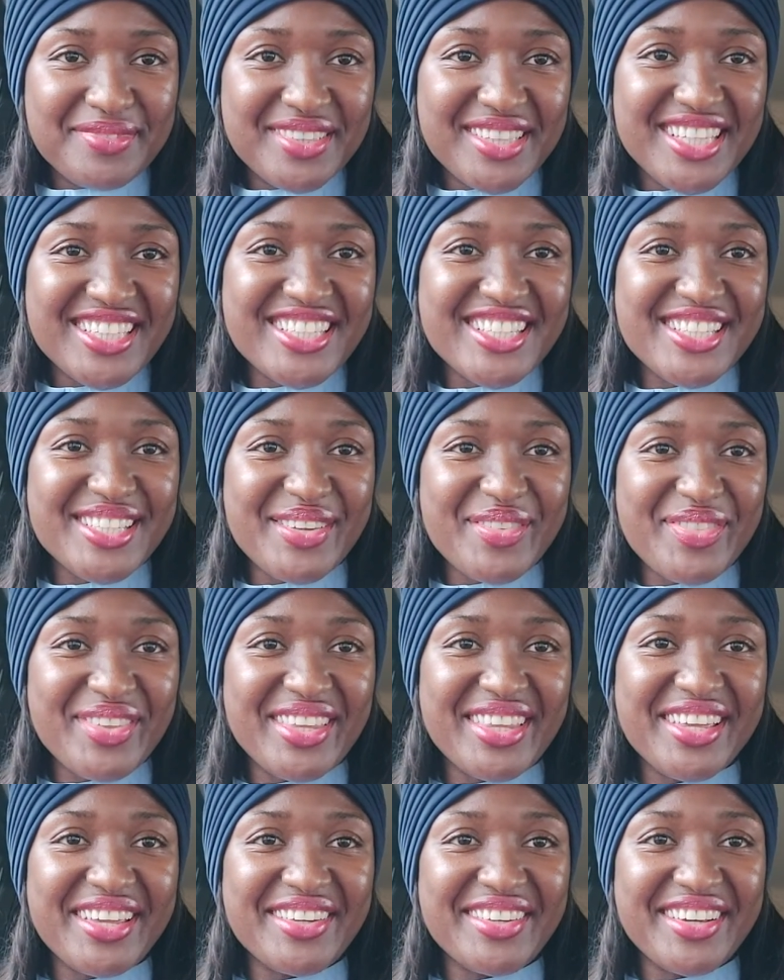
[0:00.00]
this is
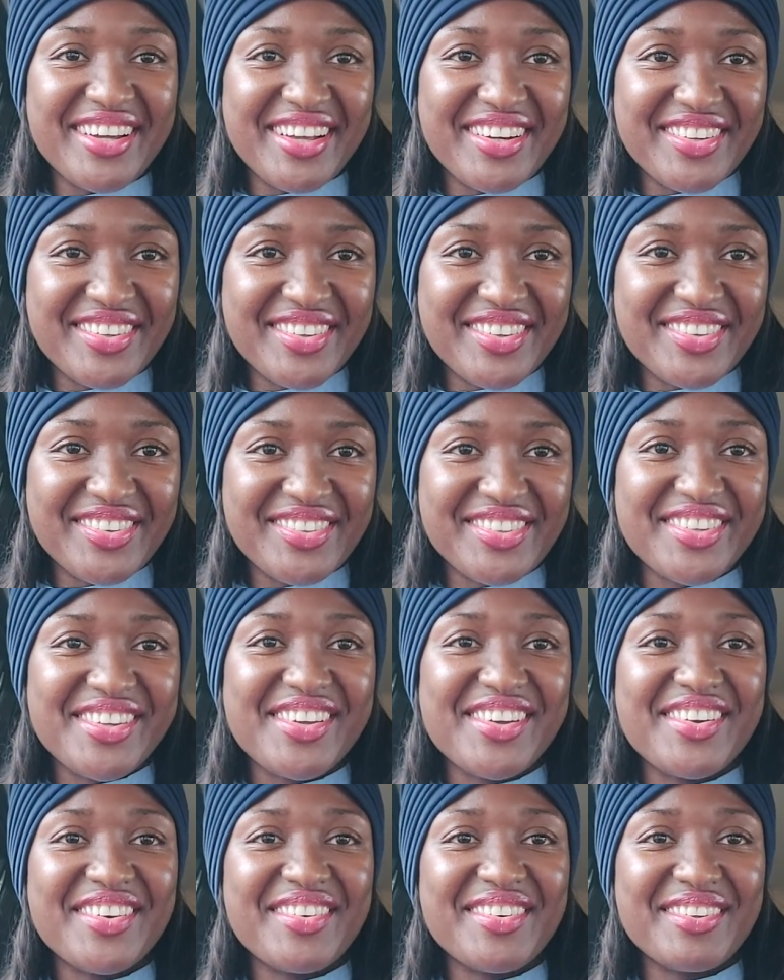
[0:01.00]
something that you got to go through.
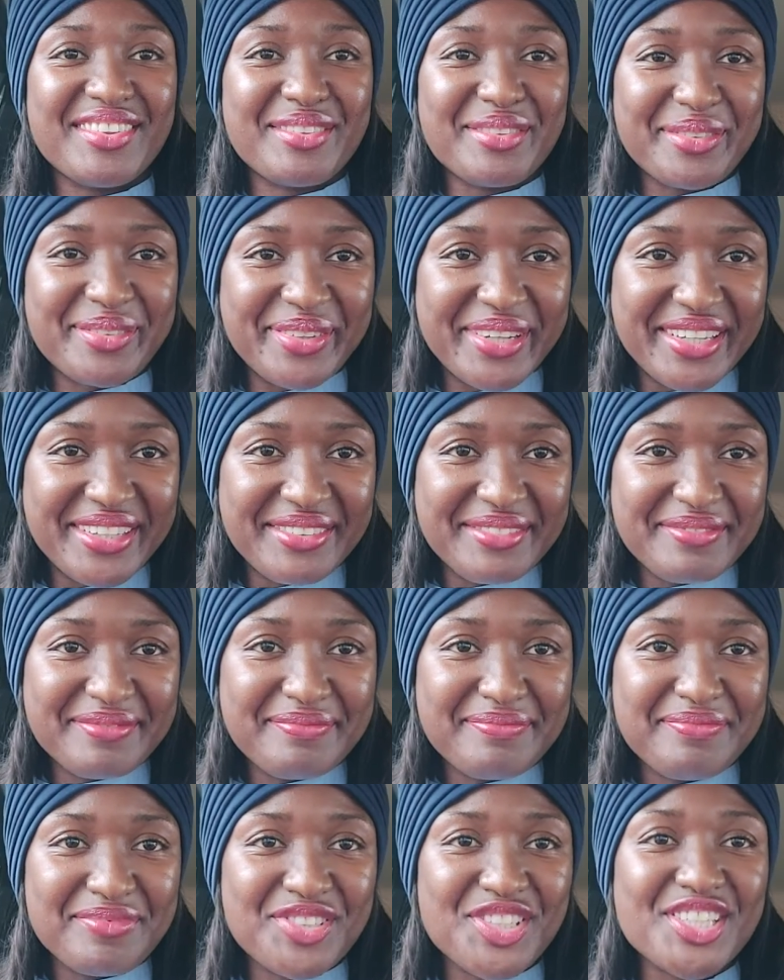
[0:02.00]
You're going through it.
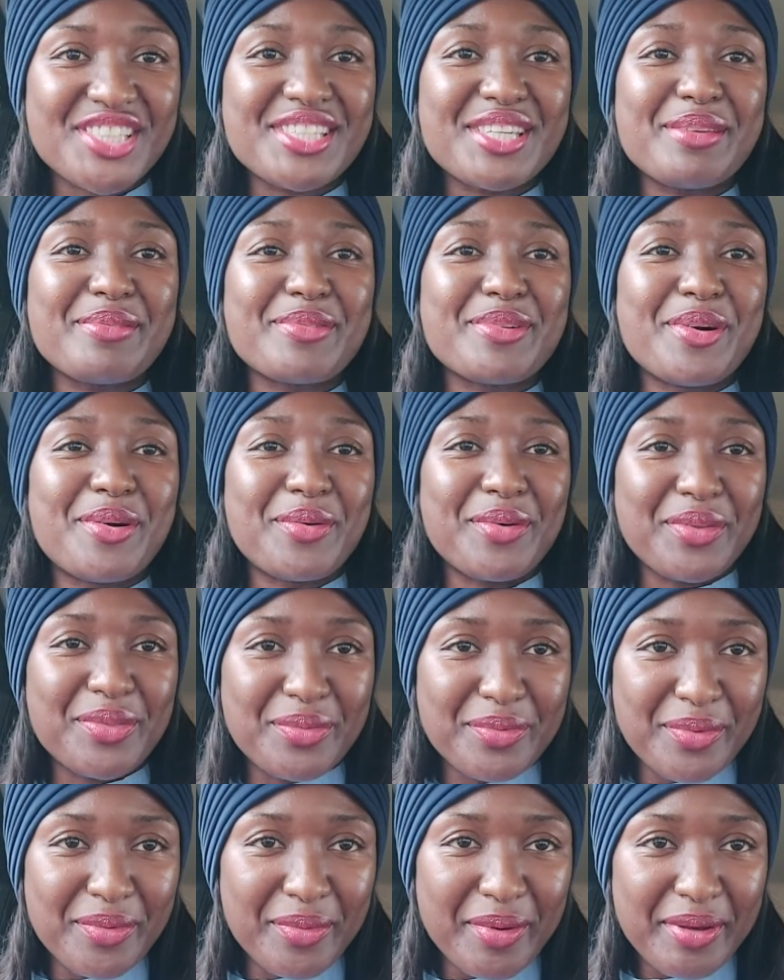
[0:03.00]
Just keep going
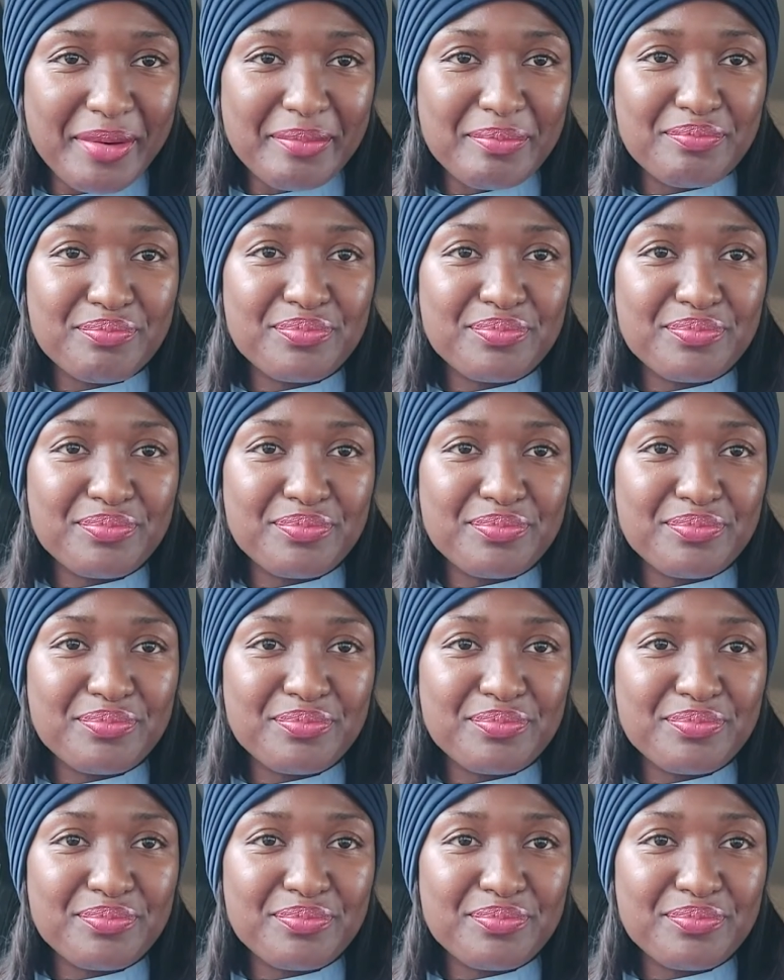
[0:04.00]
through it.